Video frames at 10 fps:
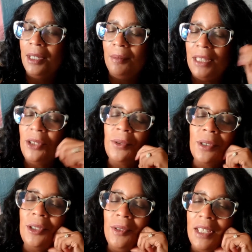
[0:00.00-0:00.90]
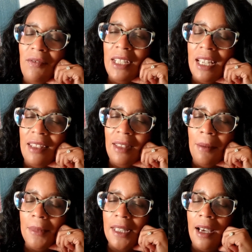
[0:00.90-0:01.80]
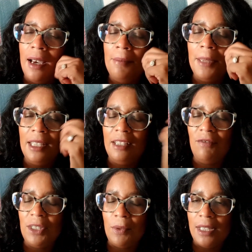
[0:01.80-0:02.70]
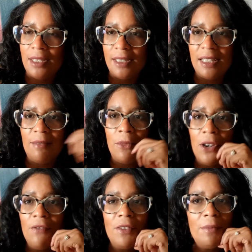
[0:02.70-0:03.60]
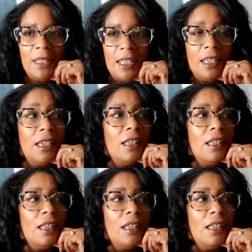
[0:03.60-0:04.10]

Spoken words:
be sure to give it a thumbs up, and if you want to see more from me,